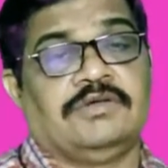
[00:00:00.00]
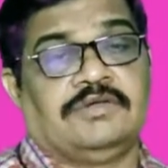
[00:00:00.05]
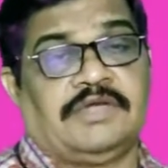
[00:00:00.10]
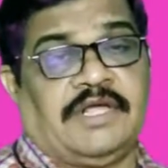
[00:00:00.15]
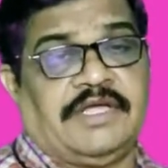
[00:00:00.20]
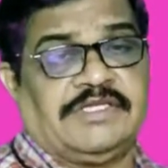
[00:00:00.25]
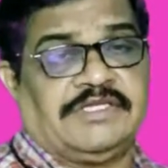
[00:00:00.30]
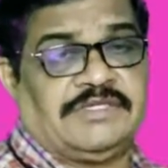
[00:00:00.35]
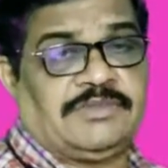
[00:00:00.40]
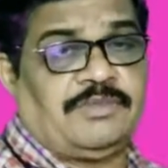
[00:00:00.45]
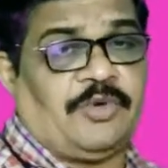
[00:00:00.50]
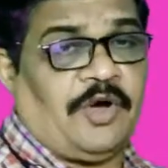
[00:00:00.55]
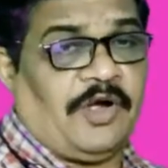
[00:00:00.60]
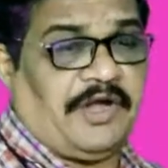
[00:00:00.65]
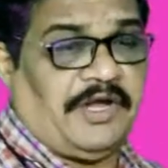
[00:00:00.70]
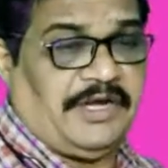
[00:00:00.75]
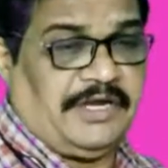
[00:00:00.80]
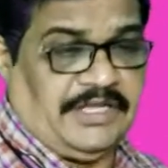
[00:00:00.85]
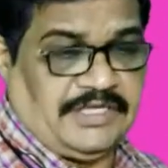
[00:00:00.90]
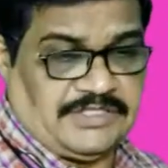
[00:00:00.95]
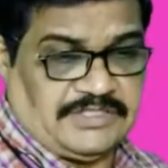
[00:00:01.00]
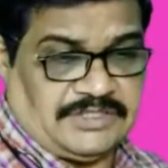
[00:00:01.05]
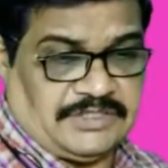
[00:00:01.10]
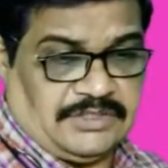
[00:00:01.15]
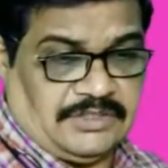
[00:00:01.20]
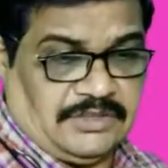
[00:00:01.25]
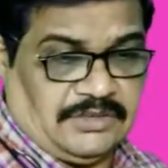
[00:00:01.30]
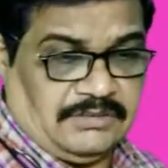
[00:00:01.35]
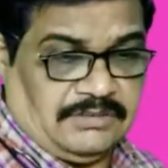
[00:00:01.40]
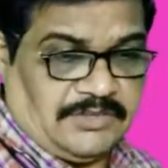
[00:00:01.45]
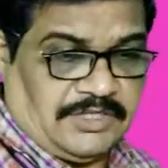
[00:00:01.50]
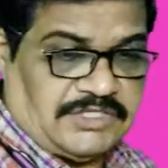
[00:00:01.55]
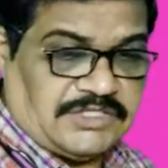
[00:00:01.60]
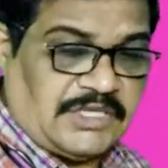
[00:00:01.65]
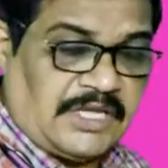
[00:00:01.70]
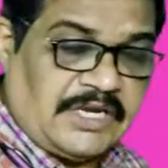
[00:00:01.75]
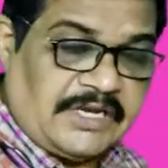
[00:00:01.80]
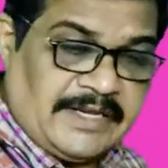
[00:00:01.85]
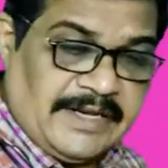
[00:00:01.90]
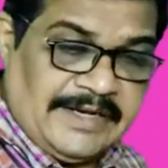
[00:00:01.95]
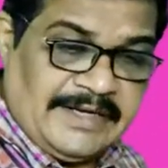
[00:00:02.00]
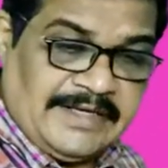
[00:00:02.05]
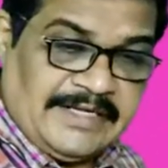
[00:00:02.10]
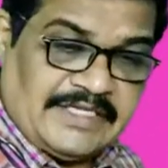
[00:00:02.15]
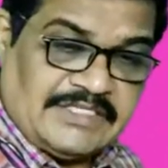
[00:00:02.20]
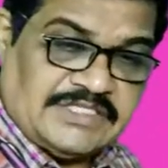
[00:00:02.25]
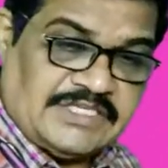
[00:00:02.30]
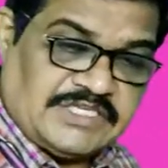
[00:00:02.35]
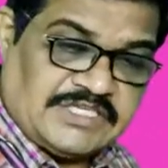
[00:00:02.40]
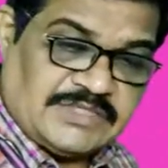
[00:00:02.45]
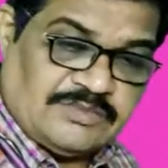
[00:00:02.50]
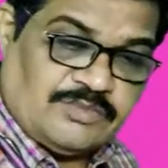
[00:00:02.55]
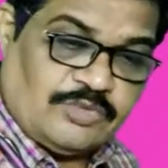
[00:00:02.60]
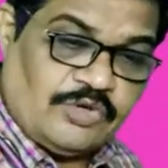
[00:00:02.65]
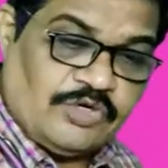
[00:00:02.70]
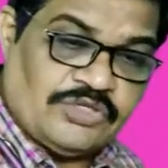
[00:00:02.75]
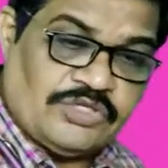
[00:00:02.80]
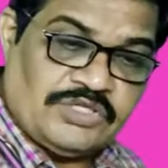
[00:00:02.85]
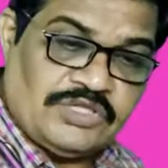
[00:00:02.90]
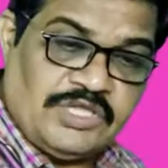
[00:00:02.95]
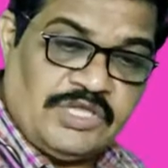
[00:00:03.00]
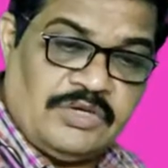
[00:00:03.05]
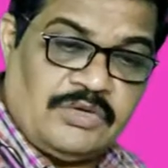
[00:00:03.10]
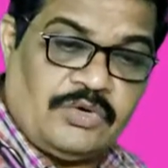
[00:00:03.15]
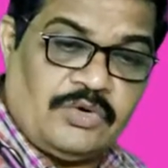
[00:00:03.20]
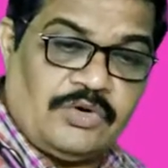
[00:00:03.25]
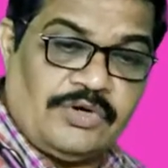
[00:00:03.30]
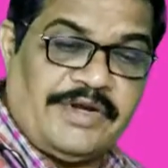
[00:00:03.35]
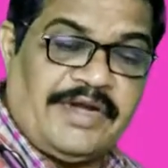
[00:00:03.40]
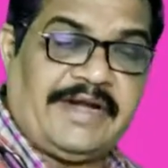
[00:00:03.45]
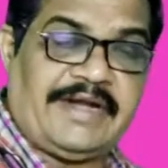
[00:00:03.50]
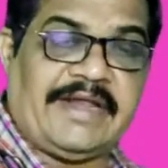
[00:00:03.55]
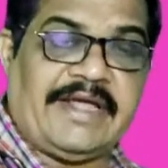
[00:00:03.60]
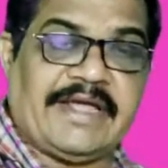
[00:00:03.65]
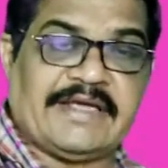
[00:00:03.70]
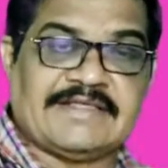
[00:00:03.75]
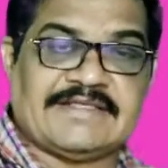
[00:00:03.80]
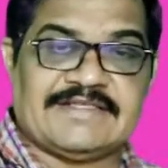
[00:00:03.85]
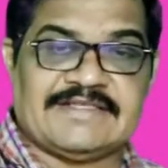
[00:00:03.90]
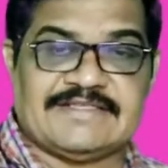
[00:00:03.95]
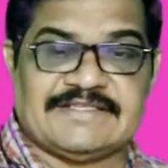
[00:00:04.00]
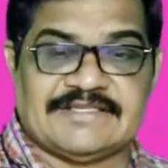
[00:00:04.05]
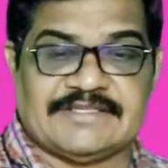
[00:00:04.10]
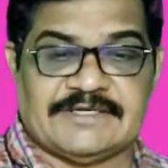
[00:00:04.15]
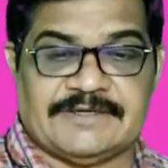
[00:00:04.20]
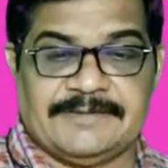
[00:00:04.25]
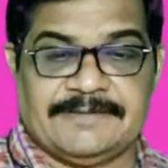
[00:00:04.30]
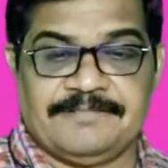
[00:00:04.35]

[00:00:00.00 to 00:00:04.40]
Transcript: Next point is the circle touches both the coordinate axis.